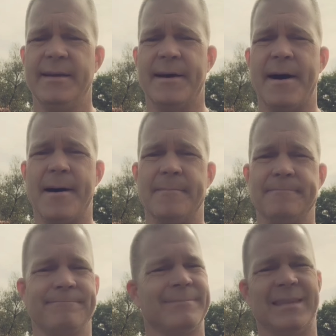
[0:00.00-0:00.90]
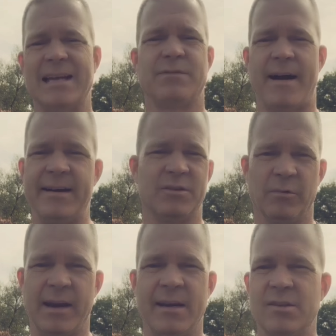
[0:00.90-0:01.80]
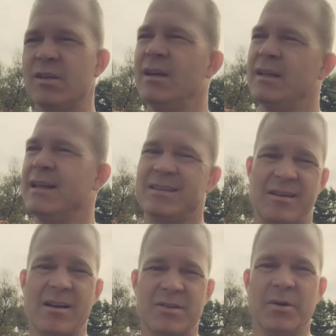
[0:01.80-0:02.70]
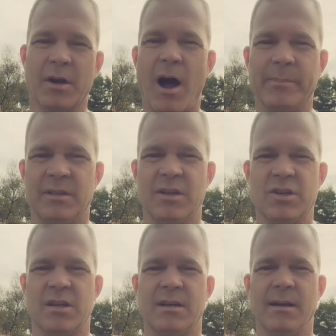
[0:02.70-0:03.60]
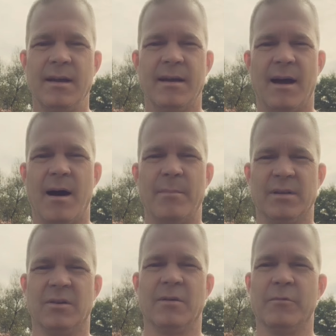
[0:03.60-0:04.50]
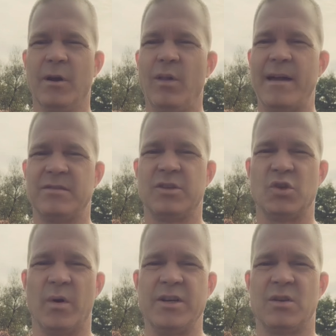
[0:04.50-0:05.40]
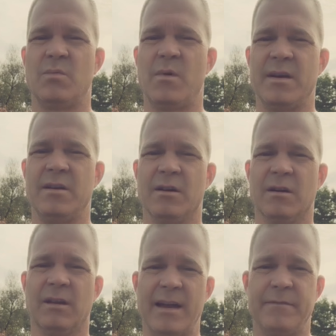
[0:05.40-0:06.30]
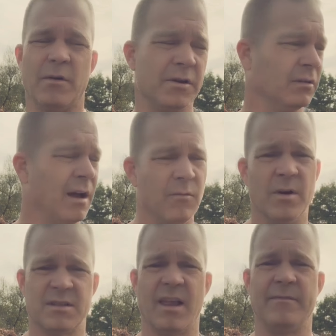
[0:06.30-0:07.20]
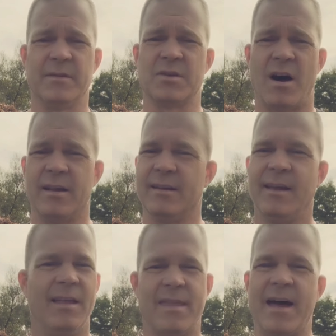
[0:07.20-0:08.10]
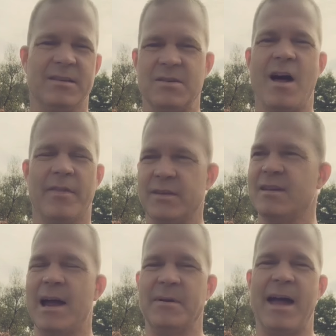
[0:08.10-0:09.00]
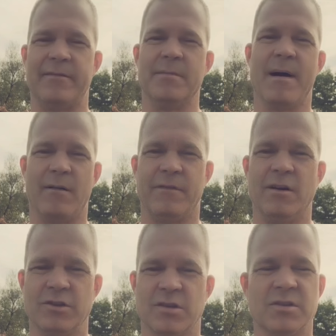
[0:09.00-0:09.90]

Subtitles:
That's fine at the range. It sucks during a competition, but during a real life situation when your life or your loved one's life is on it, that is not the time to have a malfunction.